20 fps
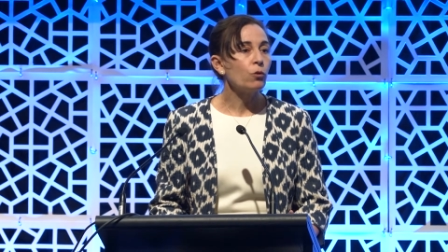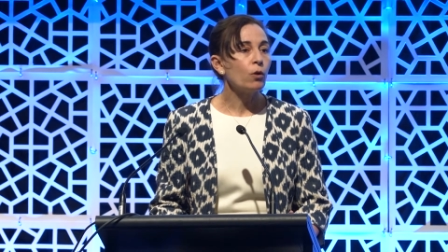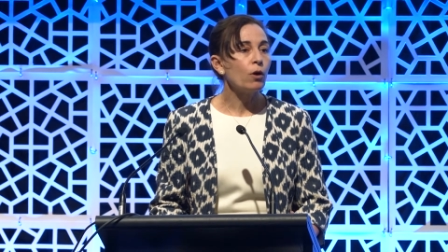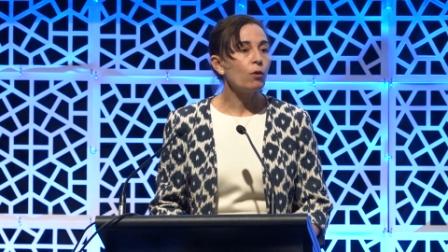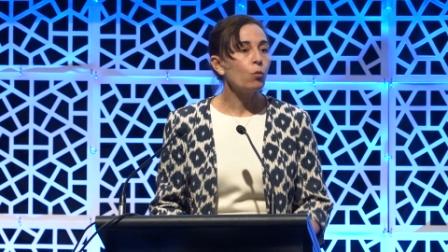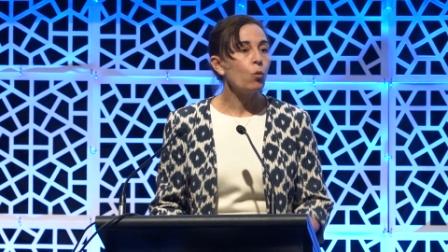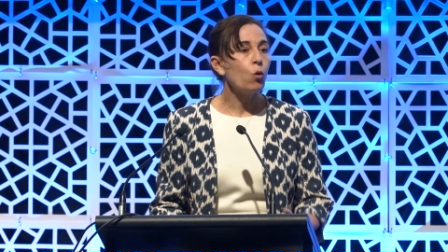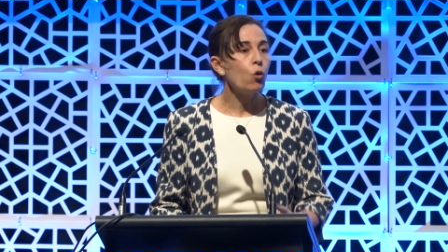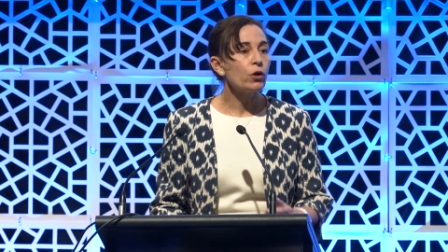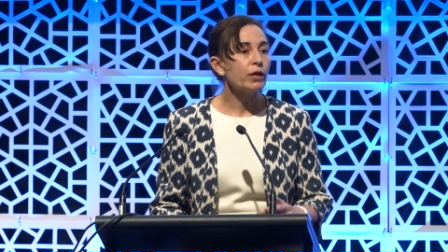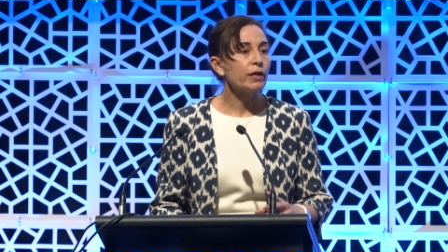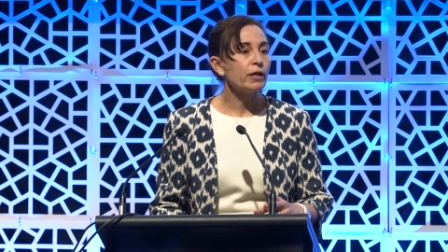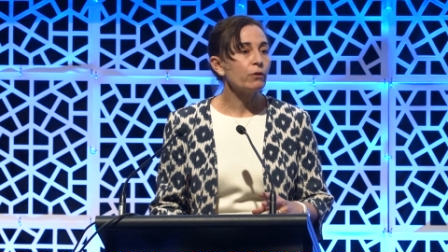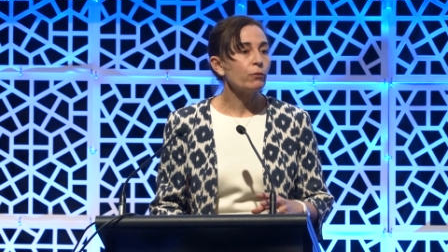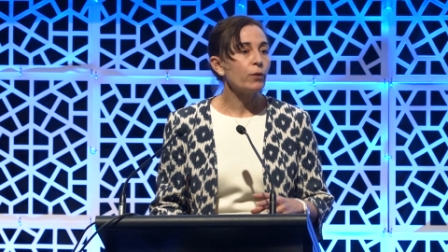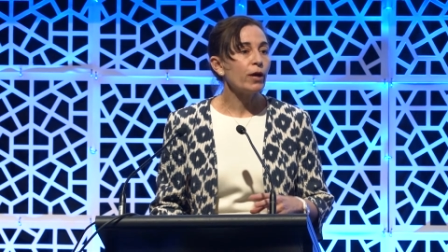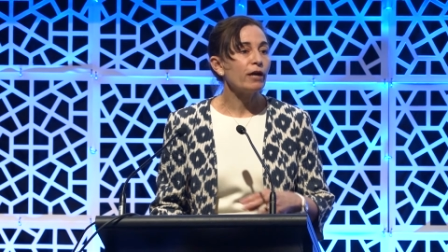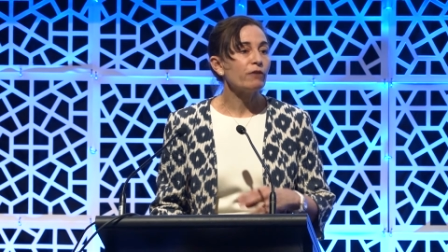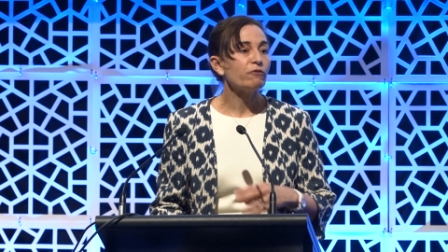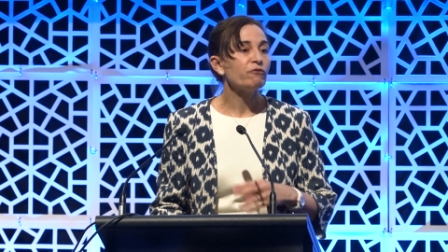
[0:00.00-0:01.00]
are walking
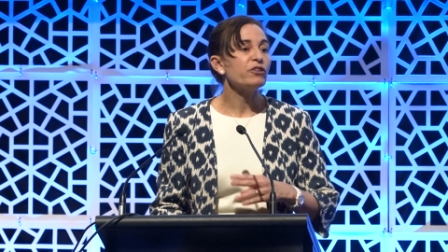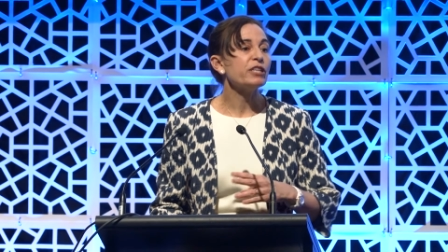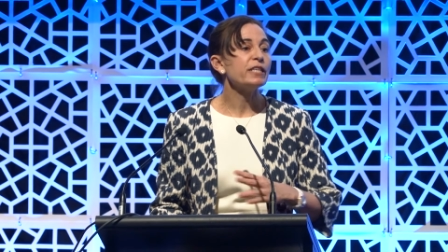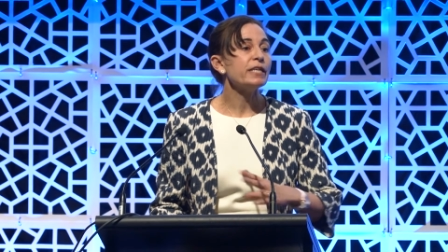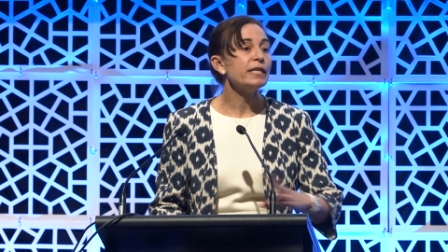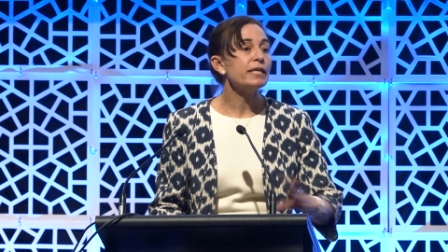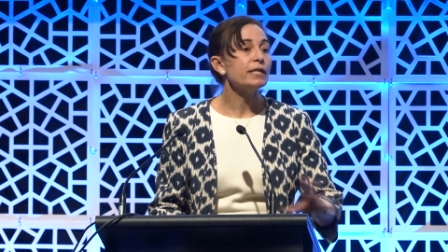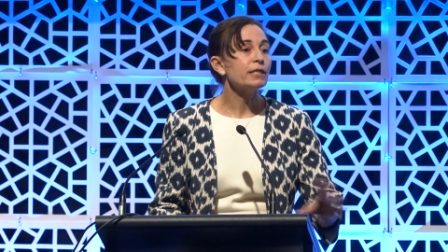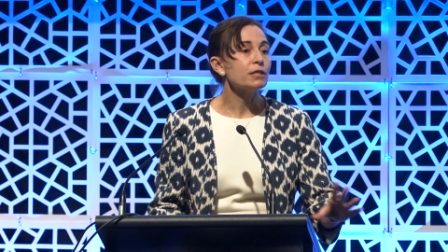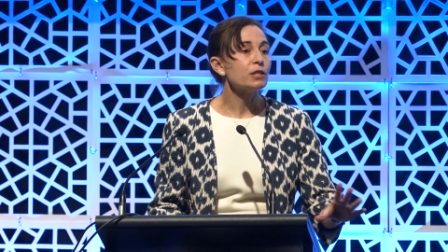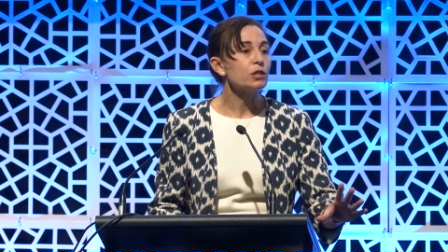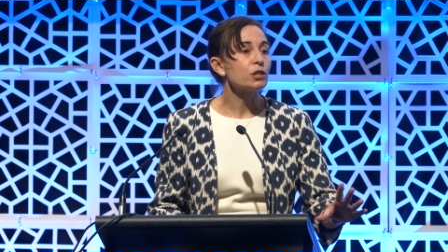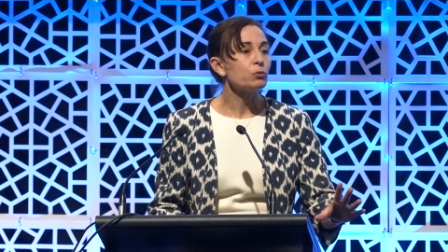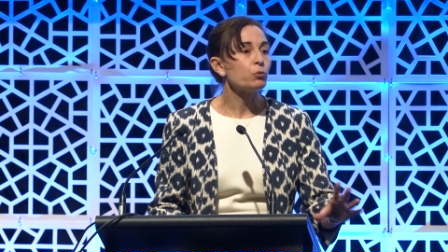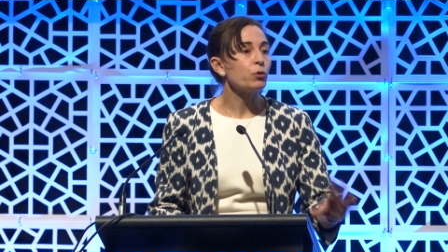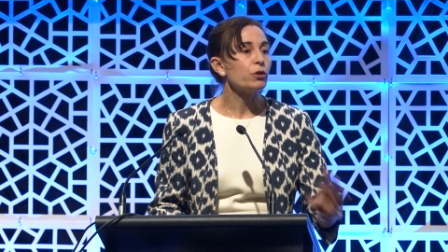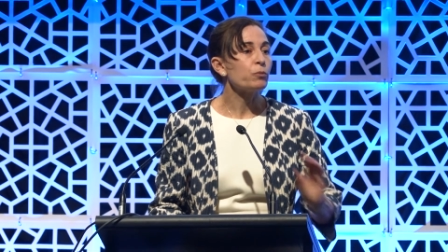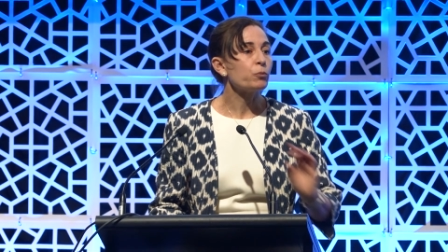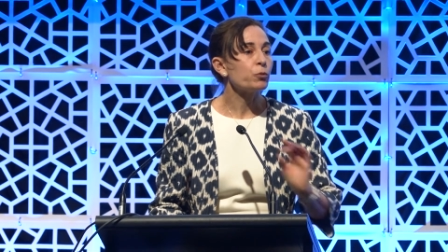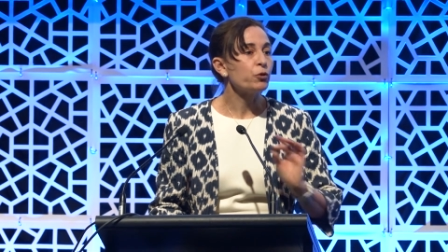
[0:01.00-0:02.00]
around for years
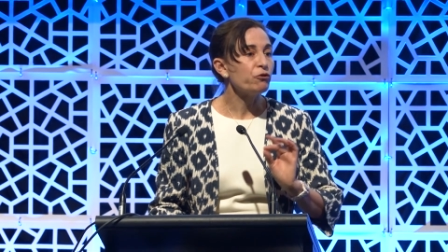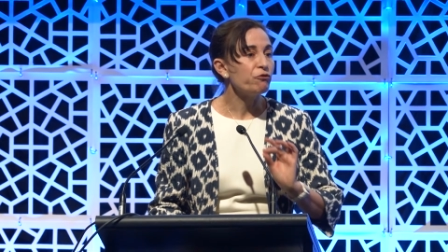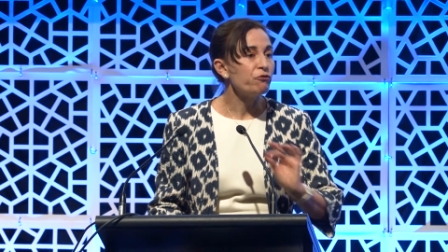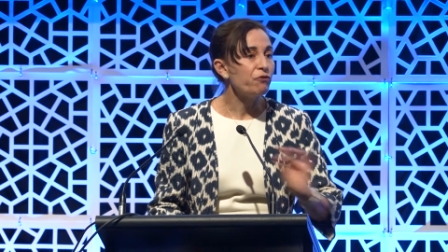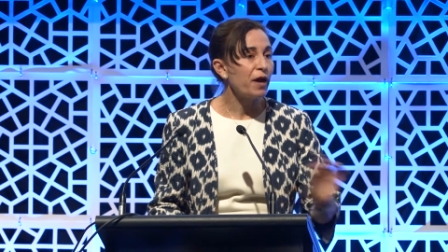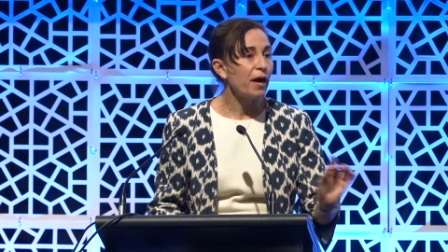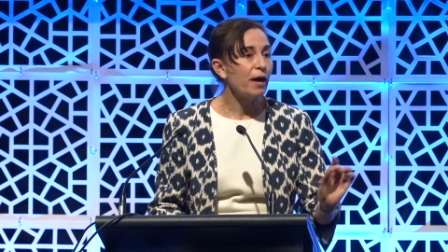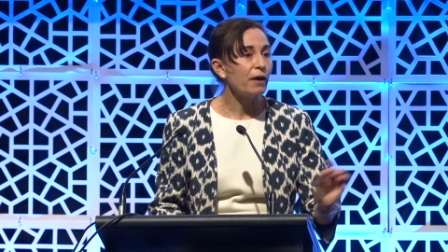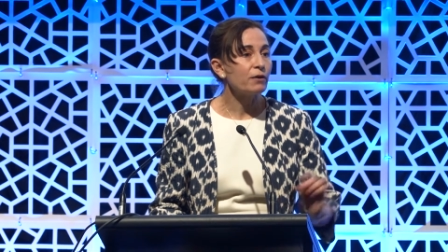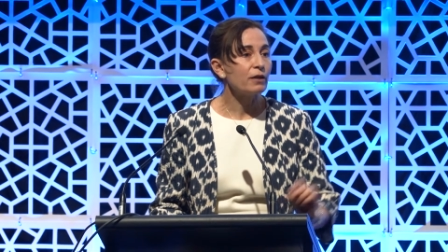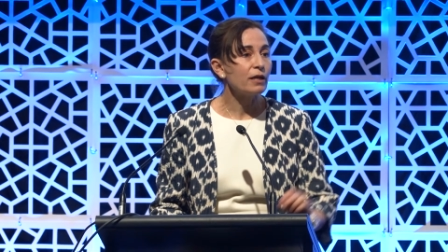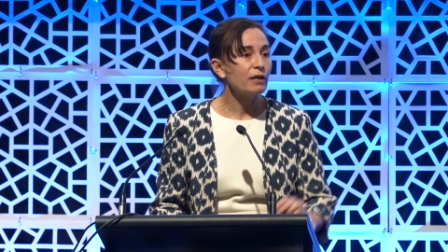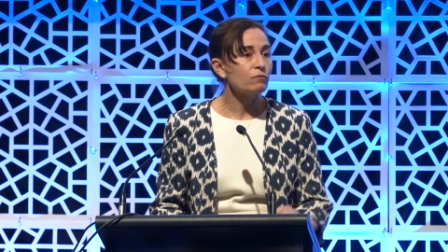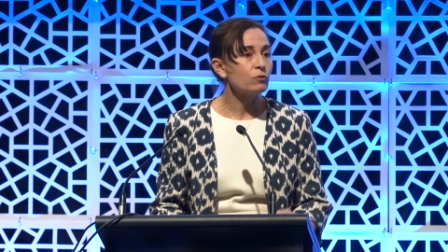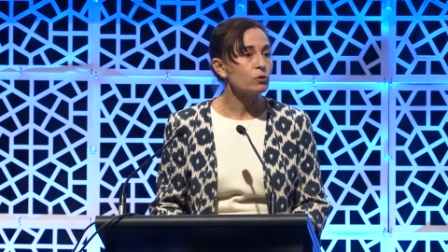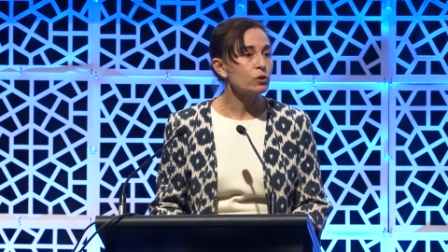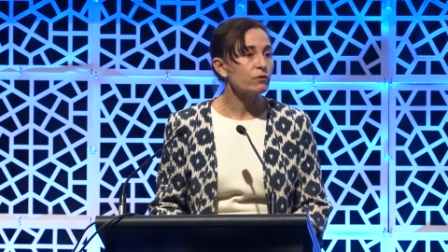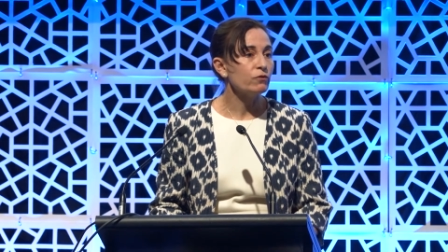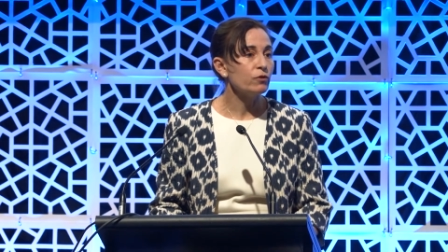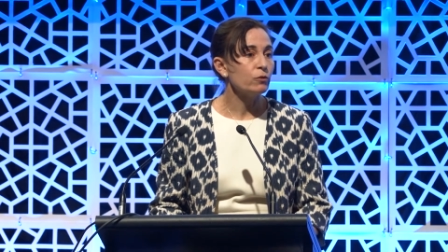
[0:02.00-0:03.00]
with profound
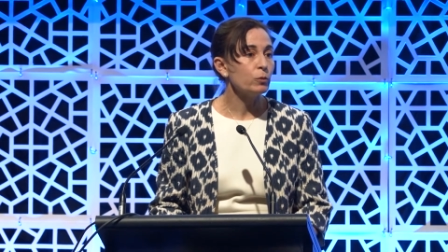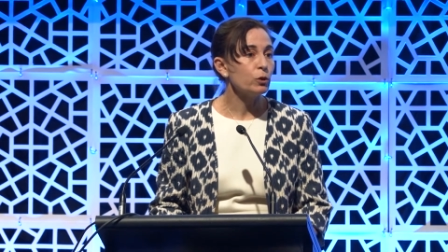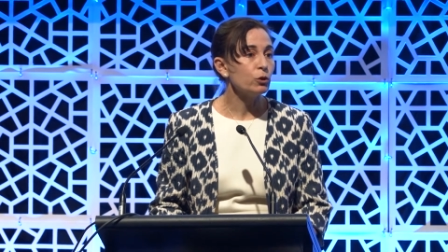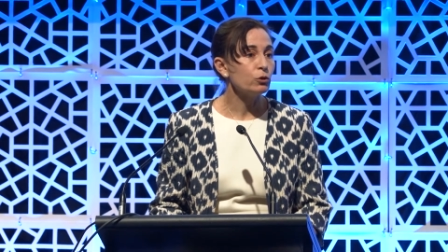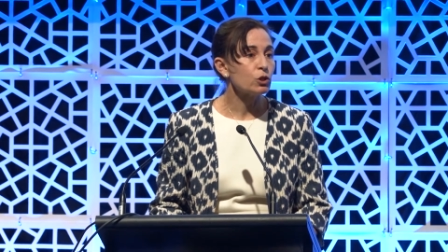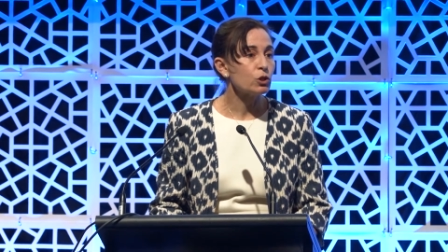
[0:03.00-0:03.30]
levels of immune